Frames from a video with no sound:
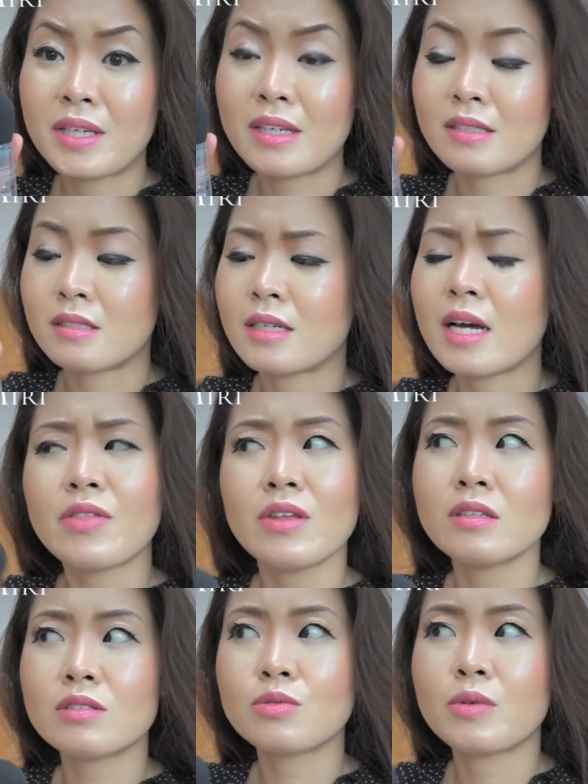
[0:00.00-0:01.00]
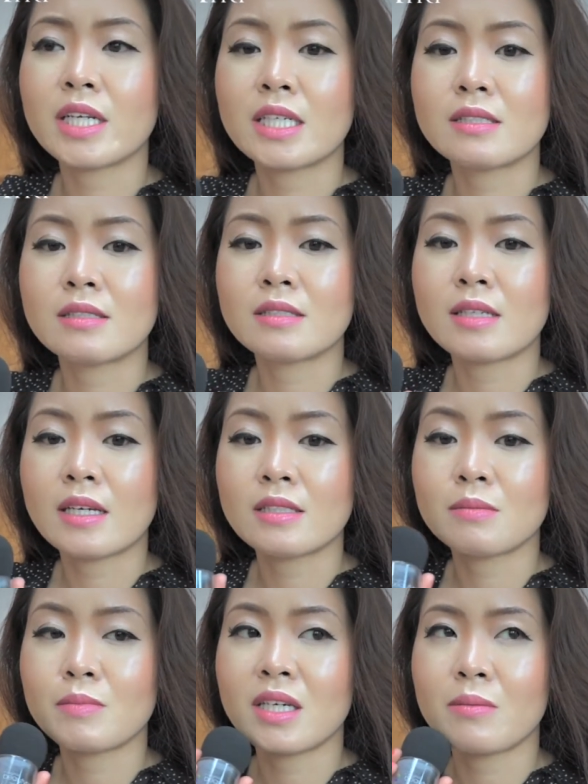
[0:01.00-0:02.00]
piece. I think
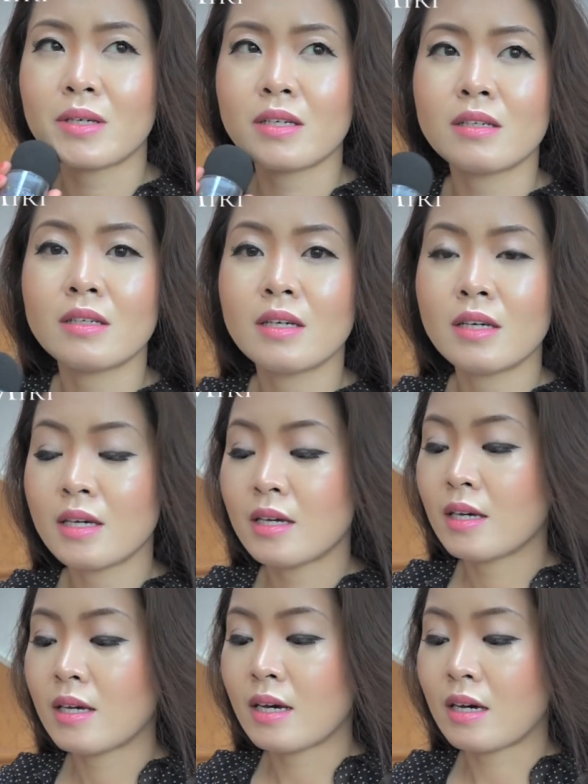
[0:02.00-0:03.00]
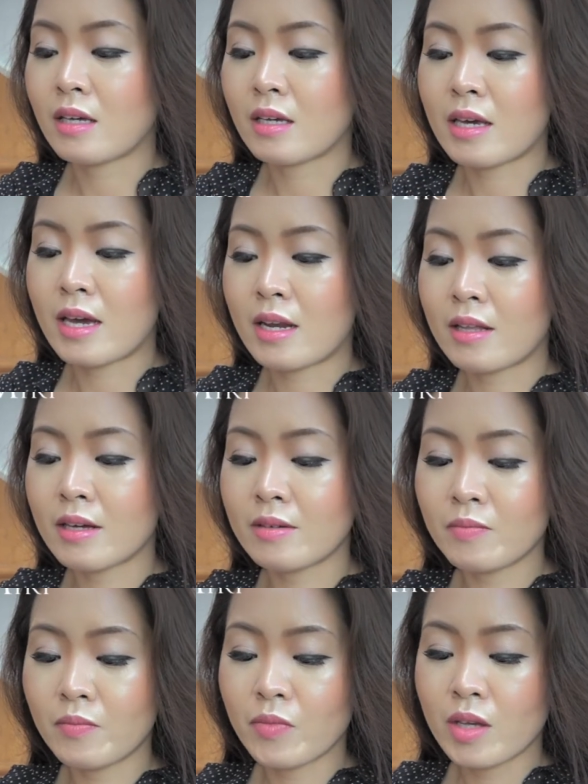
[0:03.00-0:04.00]
twenty-six maybe in
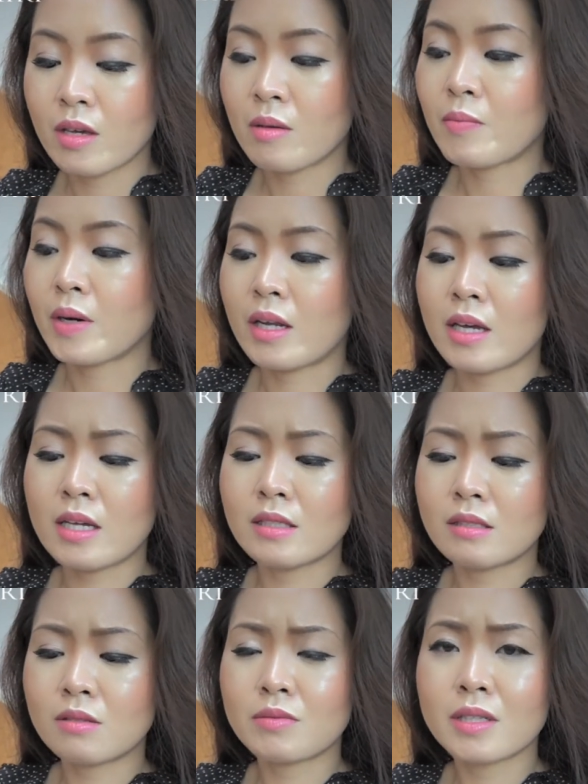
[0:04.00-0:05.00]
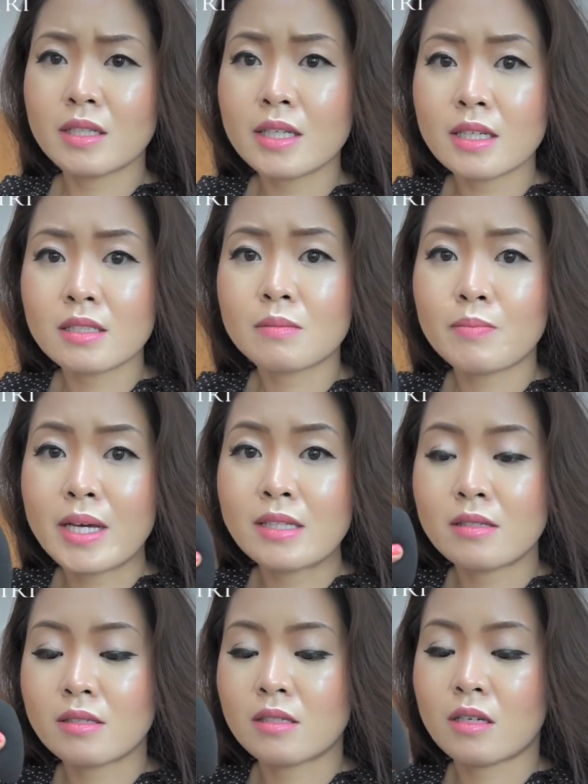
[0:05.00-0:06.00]
Canada, but it's really
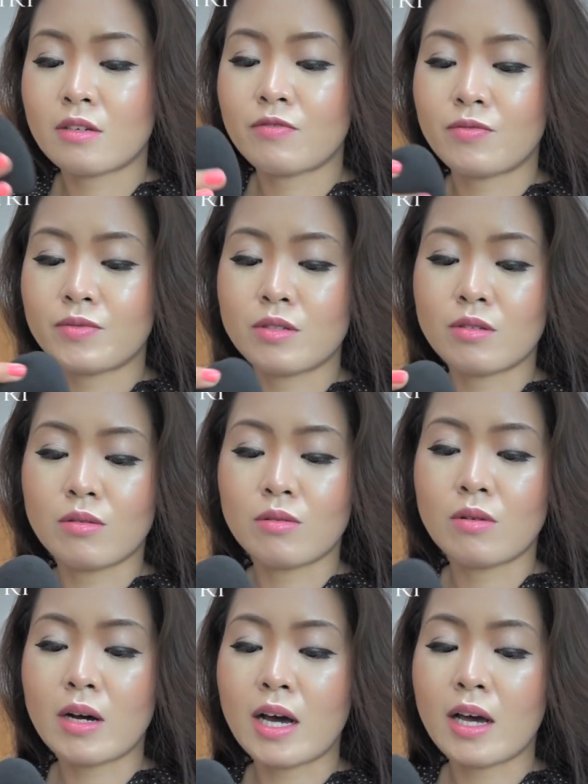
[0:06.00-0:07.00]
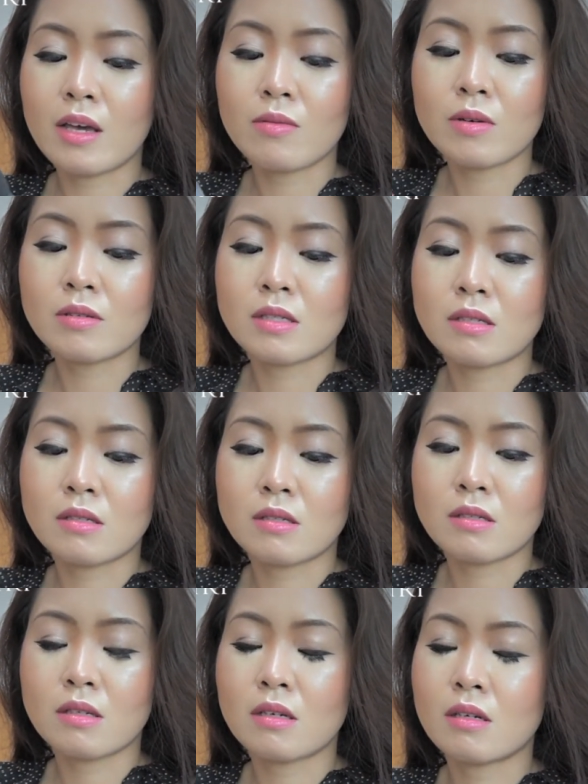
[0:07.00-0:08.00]
expensive, so I
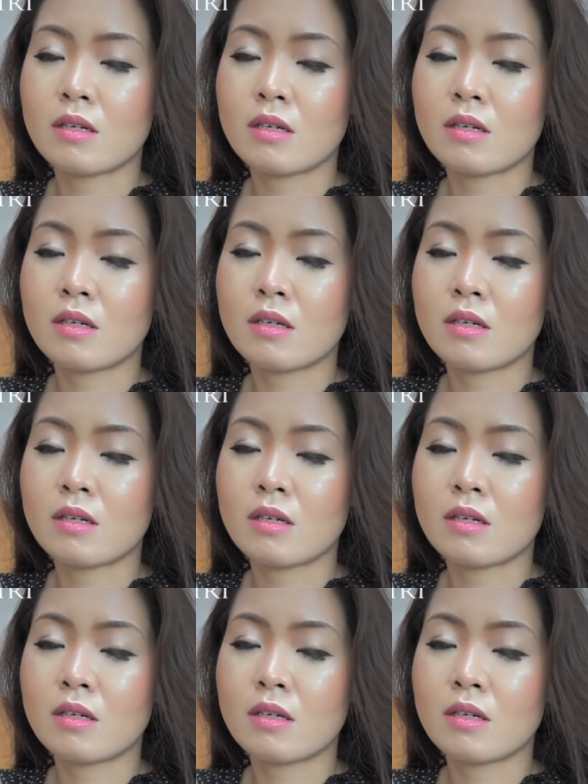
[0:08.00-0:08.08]
was